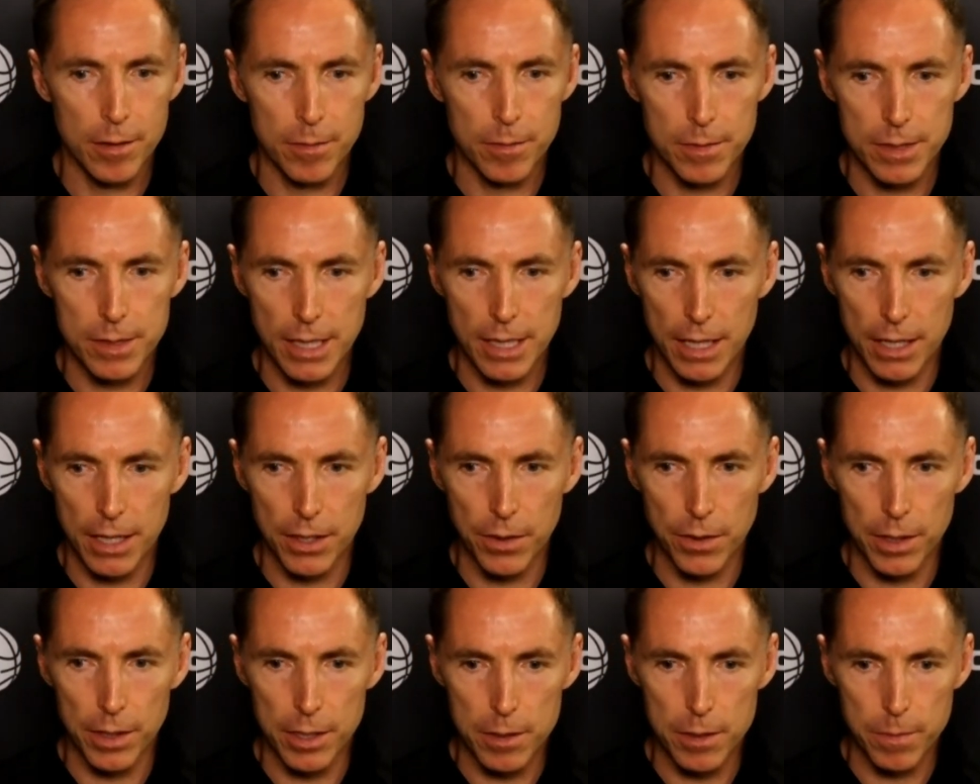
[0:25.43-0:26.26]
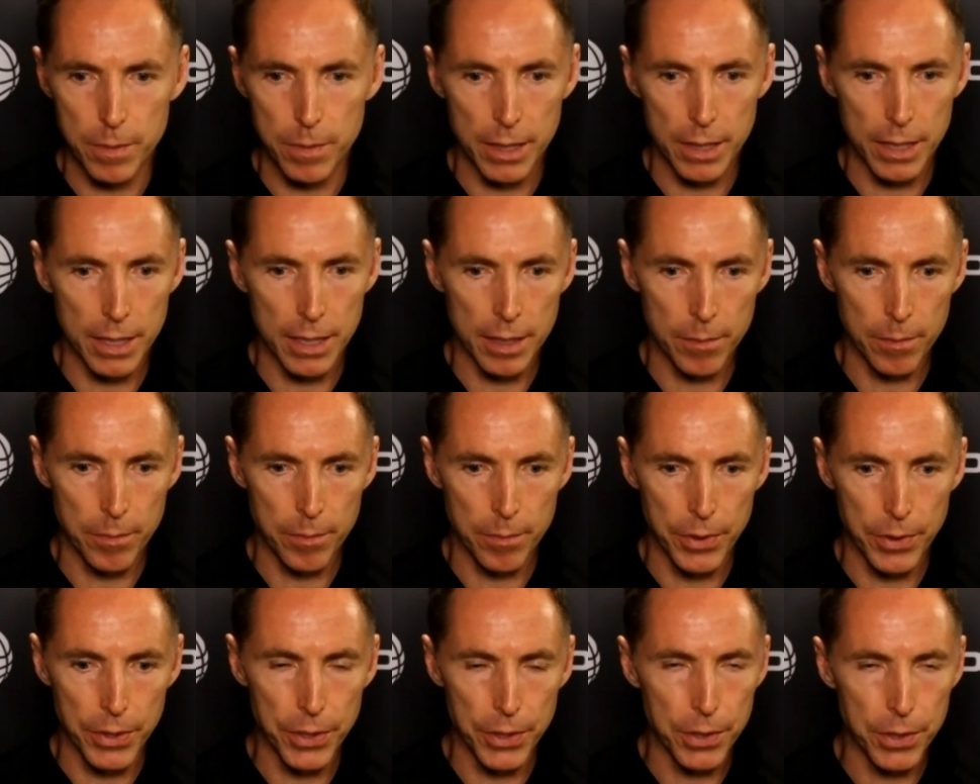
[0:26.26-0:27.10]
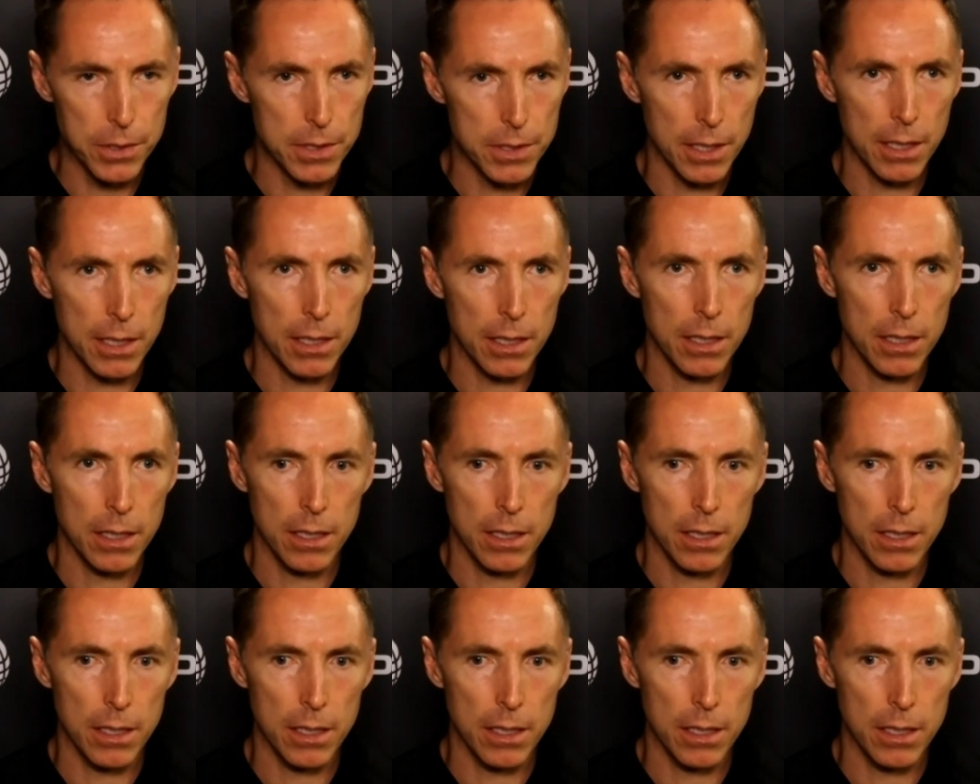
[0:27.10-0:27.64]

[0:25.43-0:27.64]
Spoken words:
Second unit's been producing.